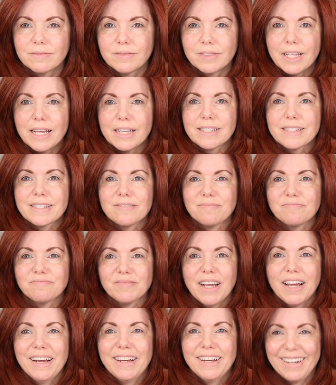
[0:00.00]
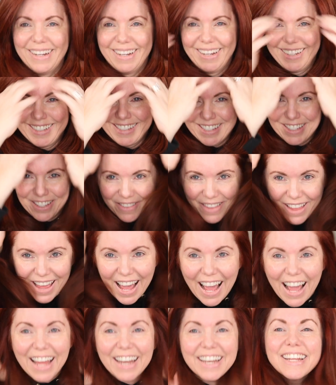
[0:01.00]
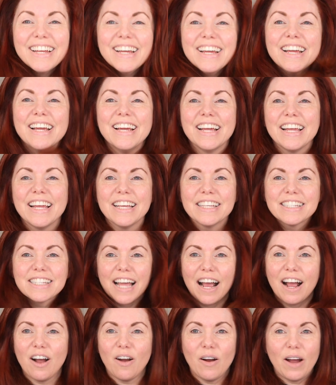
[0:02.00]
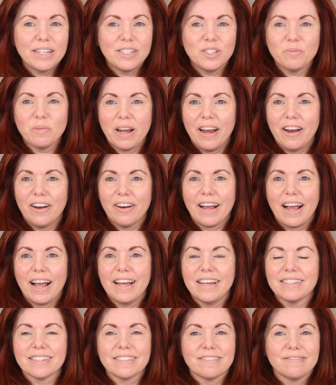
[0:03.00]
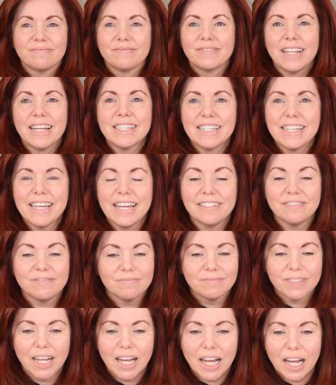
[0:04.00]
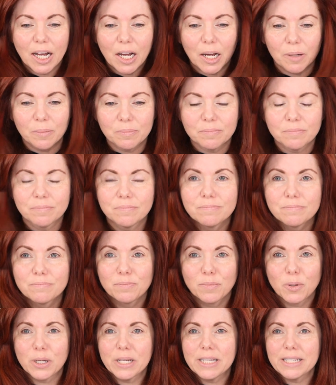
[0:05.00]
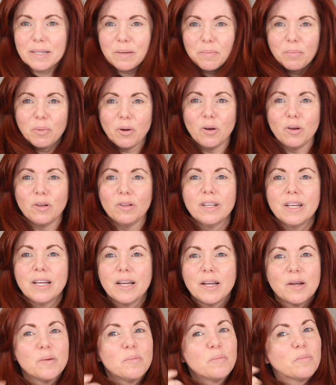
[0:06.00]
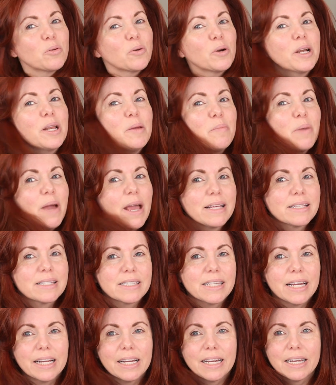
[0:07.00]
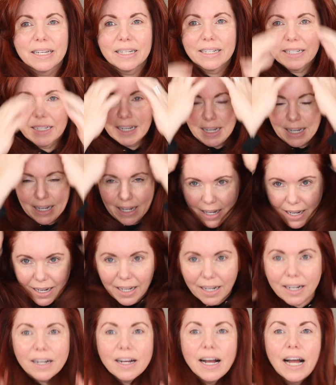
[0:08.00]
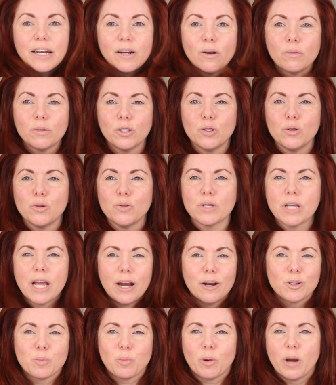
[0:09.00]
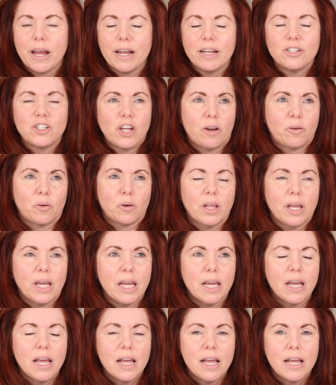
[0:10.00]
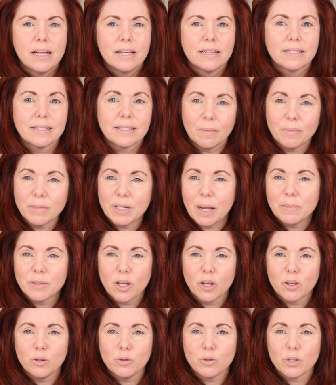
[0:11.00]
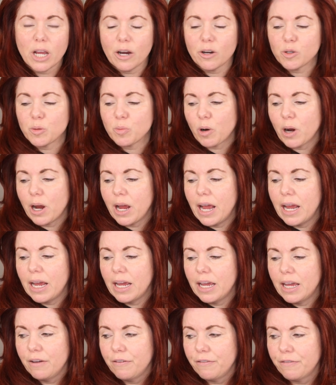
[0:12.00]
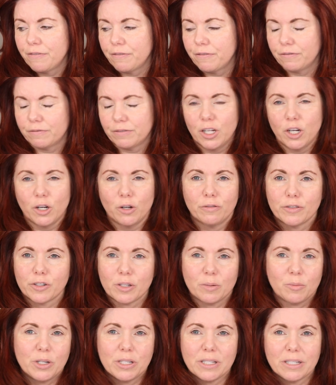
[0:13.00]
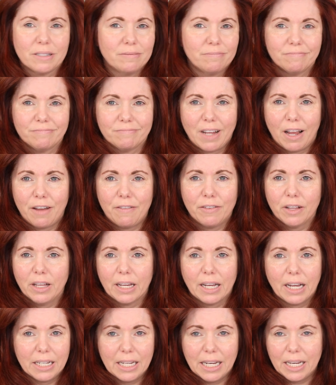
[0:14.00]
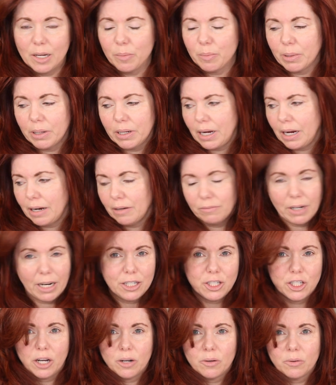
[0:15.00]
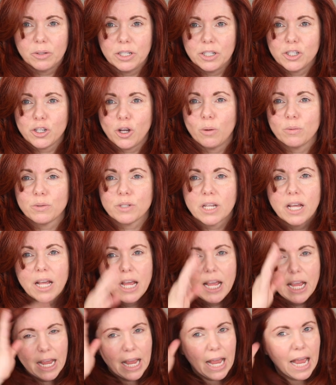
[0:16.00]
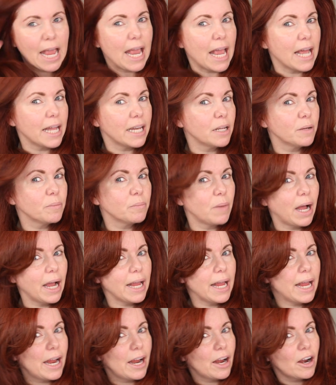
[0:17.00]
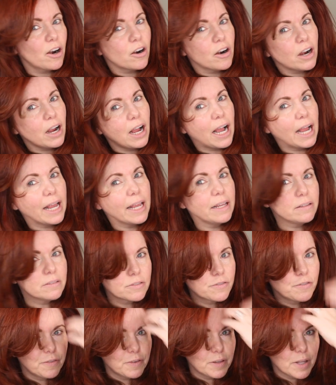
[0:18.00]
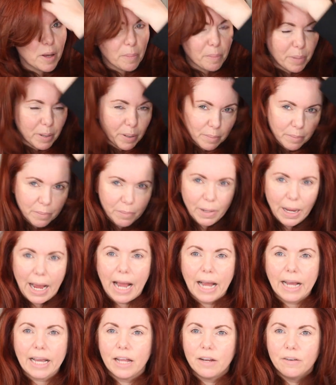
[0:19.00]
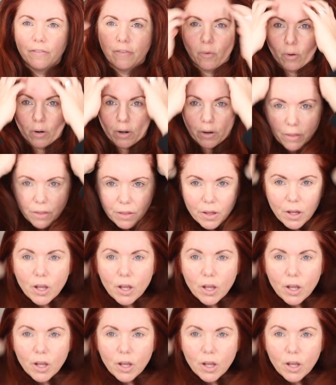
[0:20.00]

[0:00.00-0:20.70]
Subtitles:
this. So that is how I do my hair, guys. That's it. Pretty simple, pretty basic. I don't use hairspray generally. Sometimes I'll use hairspray if, you know, for some reason I feel like I need it, but I generally don't. And my hair, I flip back and forth